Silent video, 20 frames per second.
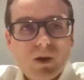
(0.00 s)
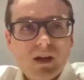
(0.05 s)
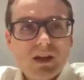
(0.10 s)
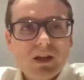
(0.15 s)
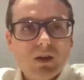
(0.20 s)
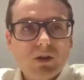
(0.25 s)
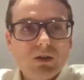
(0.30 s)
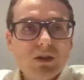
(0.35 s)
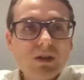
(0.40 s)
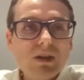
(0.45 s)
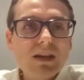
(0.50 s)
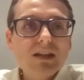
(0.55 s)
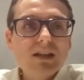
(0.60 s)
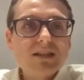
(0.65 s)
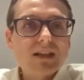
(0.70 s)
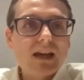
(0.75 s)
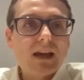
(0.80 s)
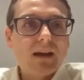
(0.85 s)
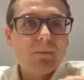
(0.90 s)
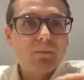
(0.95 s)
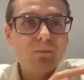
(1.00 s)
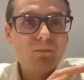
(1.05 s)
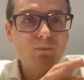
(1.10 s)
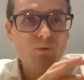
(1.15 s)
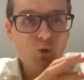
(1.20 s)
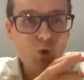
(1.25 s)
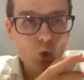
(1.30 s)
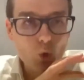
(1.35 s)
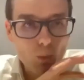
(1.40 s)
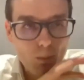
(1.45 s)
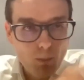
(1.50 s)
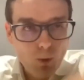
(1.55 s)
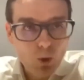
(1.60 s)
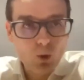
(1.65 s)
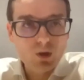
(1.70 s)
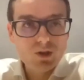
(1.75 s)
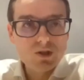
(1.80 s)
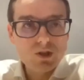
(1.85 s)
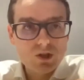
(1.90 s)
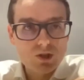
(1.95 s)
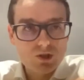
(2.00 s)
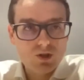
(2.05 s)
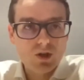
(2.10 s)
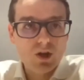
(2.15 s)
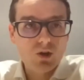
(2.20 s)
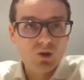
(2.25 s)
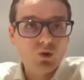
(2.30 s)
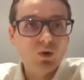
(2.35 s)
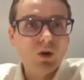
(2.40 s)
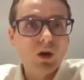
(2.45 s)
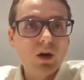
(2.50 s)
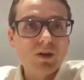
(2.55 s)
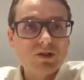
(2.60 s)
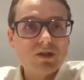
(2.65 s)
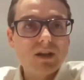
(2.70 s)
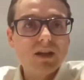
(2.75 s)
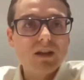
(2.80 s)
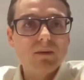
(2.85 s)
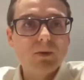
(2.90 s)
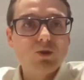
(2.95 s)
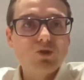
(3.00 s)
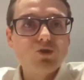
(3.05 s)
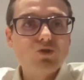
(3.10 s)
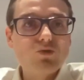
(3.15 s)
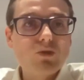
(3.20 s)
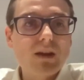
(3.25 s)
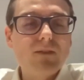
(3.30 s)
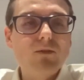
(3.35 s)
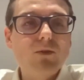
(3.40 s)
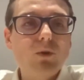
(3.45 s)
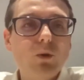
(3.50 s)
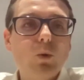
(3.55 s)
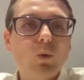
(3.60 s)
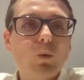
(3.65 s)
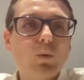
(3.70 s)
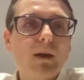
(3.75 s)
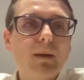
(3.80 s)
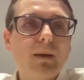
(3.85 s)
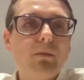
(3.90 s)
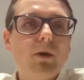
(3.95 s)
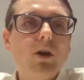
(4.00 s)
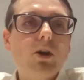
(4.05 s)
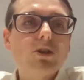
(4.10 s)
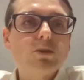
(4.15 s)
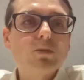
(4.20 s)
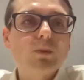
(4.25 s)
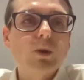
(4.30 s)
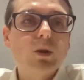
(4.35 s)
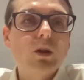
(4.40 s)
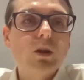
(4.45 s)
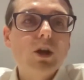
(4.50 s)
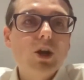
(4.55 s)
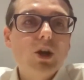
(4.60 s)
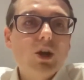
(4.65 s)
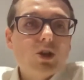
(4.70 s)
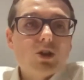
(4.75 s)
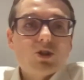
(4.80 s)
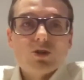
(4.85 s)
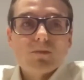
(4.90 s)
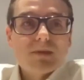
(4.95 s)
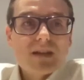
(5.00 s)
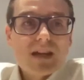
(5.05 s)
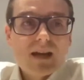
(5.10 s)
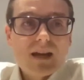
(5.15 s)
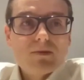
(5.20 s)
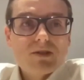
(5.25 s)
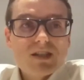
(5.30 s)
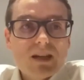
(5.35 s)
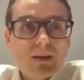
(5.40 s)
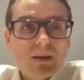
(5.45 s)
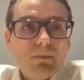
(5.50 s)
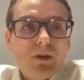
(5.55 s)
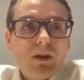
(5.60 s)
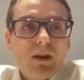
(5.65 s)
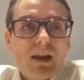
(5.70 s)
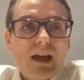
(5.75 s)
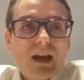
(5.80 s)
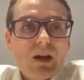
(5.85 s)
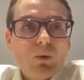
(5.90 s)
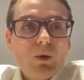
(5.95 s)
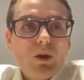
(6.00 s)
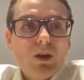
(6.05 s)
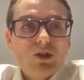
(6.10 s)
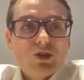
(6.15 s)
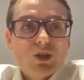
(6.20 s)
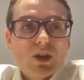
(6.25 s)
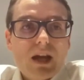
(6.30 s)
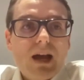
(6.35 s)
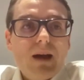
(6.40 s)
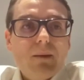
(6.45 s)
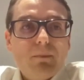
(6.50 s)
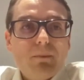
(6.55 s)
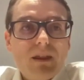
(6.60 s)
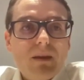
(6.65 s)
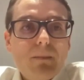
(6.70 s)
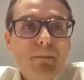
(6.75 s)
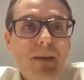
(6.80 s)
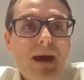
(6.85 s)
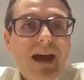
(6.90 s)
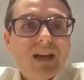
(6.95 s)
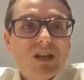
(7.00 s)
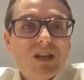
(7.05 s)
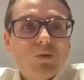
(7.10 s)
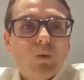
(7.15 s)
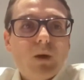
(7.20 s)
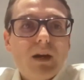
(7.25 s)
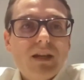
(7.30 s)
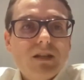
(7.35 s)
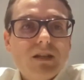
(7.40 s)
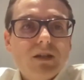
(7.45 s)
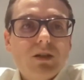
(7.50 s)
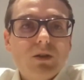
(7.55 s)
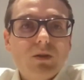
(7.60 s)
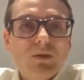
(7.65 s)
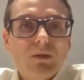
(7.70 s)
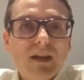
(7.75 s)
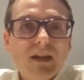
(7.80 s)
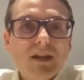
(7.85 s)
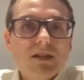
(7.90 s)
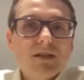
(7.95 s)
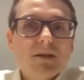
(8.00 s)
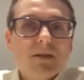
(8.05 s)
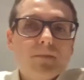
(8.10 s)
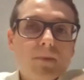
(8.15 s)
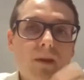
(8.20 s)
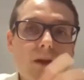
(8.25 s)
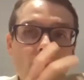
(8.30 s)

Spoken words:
where, you need to get your point across in the most straightforward way possible. Sometimes simple language can be the best way to do this,